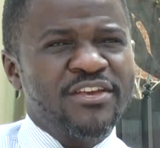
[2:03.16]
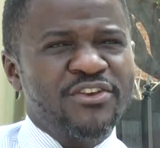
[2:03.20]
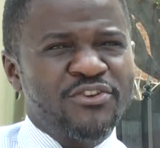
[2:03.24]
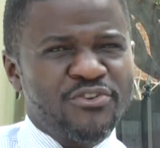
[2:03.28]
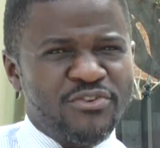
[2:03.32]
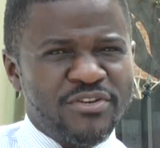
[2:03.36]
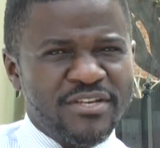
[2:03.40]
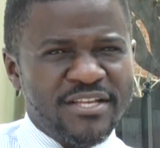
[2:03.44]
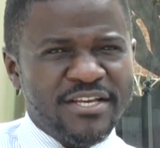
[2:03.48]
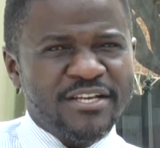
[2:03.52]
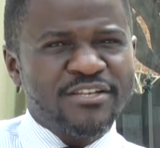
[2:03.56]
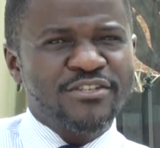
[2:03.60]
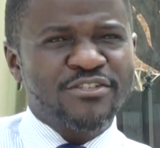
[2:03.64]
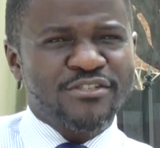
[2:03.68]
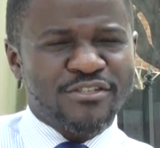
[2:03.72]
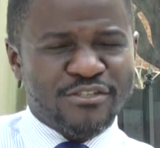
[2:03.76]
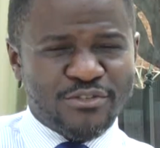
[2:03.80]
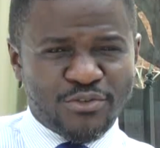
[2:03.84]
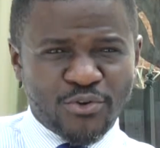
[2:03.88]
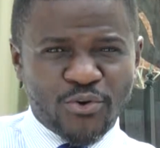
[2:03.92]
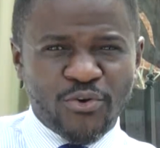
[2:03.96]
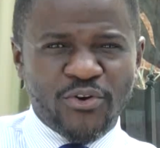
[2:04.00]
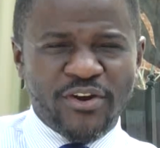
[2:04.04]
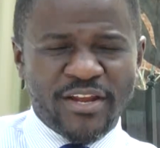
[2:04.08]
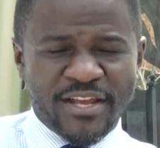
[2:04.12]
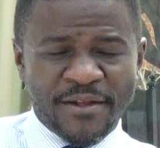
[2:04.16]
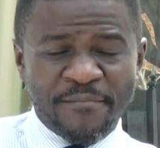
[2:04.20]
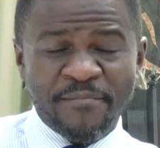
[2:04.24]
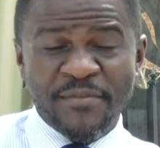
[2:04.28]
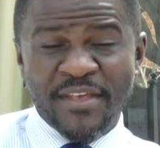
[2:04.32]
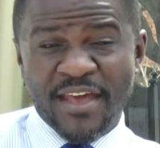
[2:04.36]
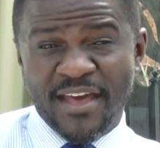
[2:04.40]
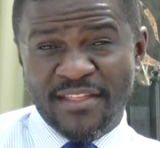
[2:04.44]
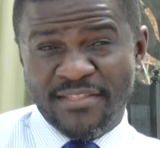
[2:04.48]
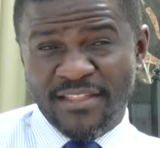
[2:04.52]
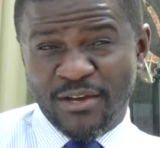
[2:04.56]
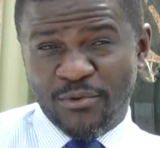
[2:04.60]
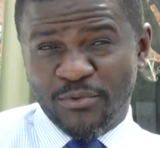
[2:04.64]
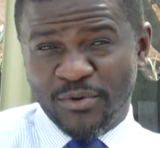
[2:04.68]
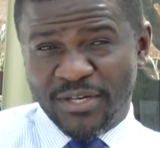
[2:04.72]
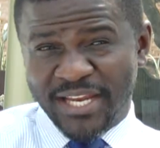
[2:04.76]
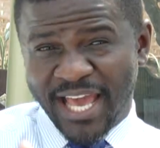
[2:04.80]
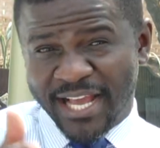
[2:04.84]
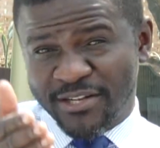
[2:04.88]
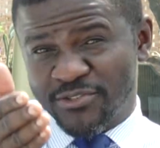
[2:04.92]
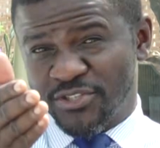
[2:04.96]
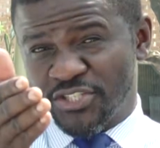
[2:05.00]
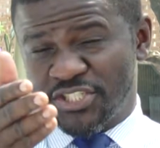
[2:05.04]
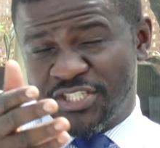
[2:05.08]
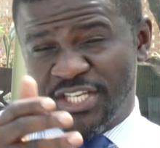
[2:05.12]
unique story that I would
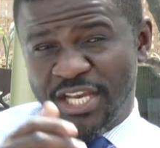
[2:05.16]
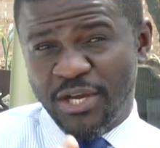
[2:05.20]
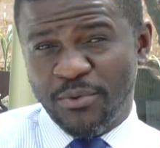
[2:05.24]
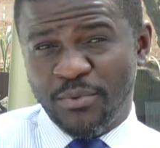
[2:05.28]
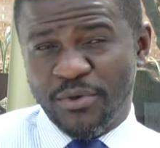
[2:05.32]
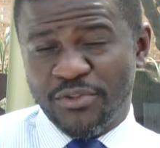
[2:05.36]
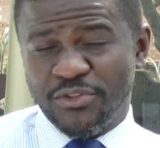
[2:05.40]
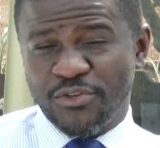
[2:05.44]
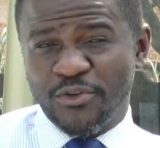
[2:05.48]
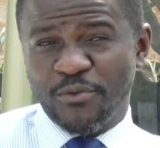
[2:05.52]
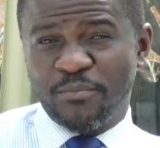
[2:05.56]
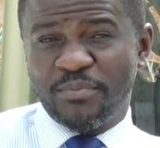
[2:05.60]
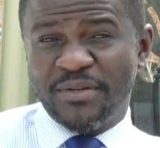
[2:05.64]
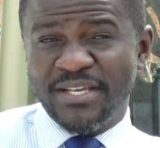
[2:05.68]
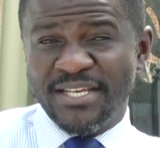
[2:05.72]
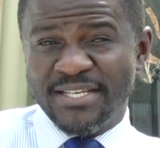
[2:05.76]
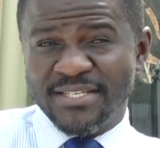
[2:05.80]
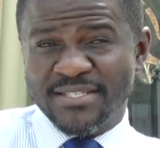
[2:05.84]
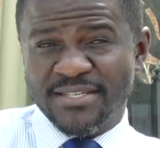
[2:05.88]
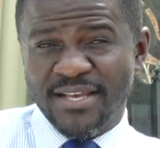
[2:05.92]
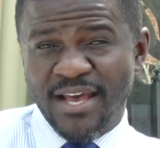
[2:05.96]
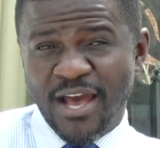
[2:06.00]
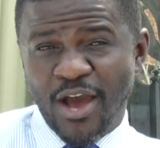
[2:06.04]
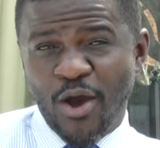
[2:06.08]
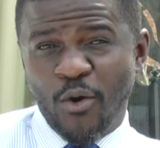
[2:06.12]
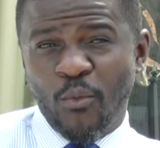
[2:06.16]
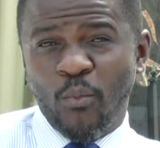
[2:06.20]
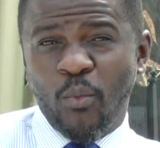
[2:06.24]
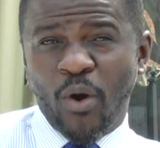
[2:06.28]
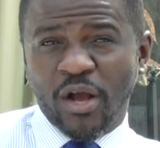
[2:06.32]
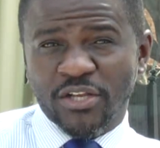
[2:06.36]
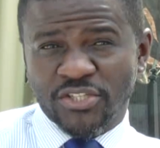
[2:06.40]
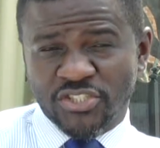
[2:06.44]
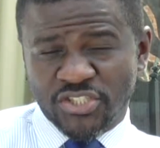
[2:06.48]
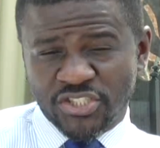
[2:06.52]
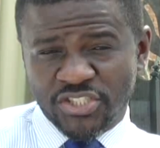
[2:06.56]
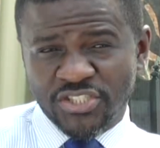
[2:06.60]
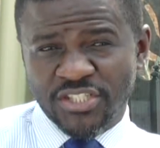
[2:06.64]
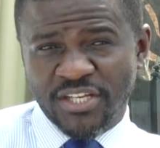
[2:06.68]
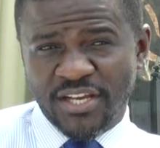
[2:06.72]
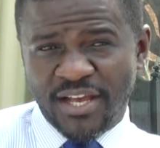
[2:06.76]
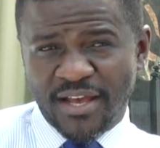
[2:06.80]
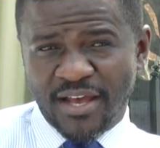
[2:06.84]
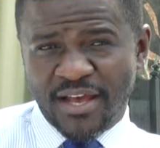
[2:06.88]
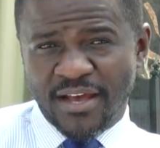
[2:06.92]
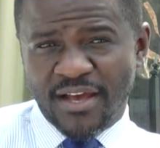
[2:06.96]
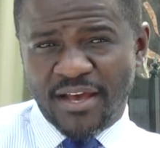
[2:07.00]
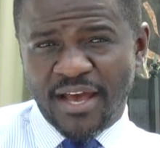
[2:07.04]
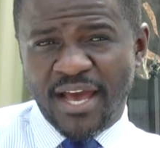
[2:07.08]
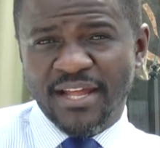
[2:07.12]
like to share with you. Please watch
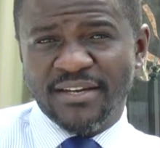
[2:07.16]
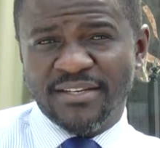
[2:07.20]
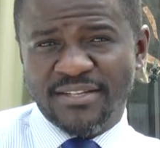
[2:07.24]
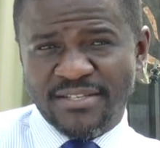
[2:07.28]
and